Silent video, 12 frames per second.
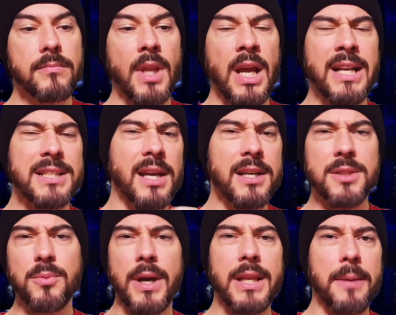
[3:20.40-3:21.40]
it takes
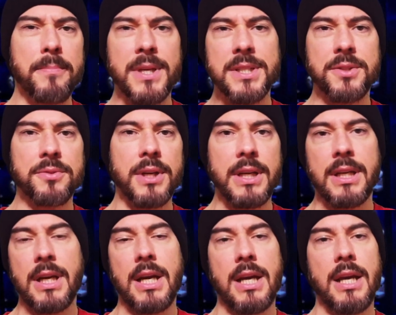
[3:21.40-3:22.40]
away that
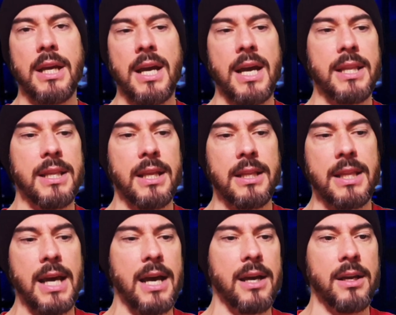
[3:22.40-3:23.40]
mystery and
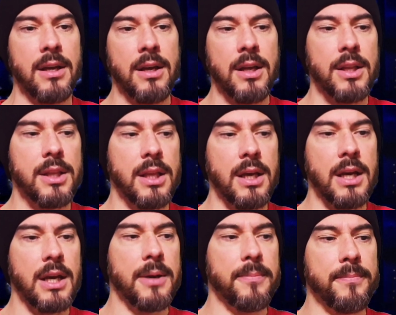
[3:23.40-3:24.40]
that
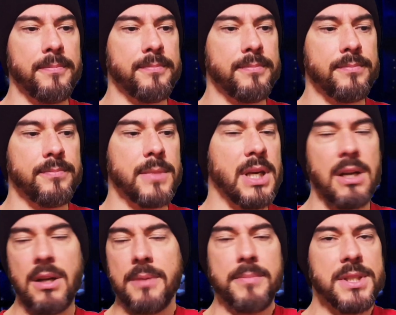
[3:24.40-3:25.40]

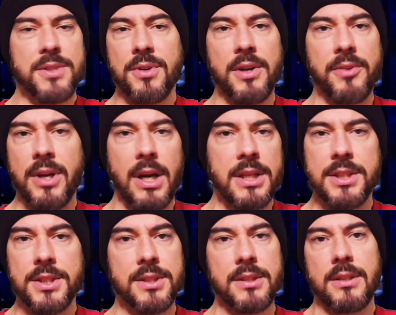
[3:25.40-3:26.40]
like the mystery of it. I
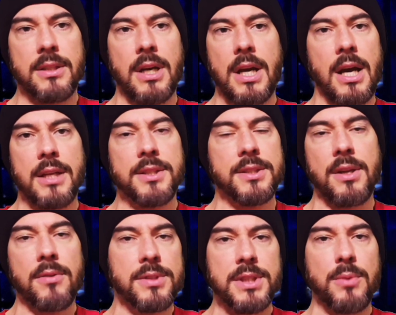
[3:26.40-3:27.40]
just
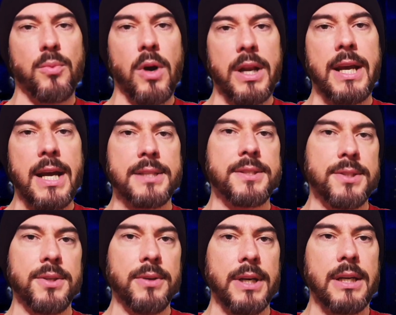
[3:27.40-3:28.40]
don't see why they had to
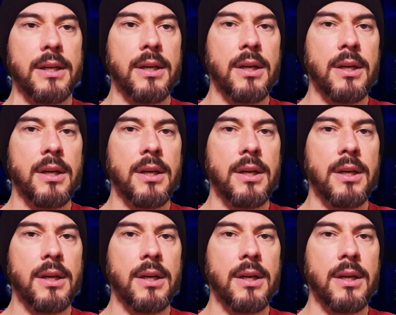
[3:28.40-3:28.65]
do it.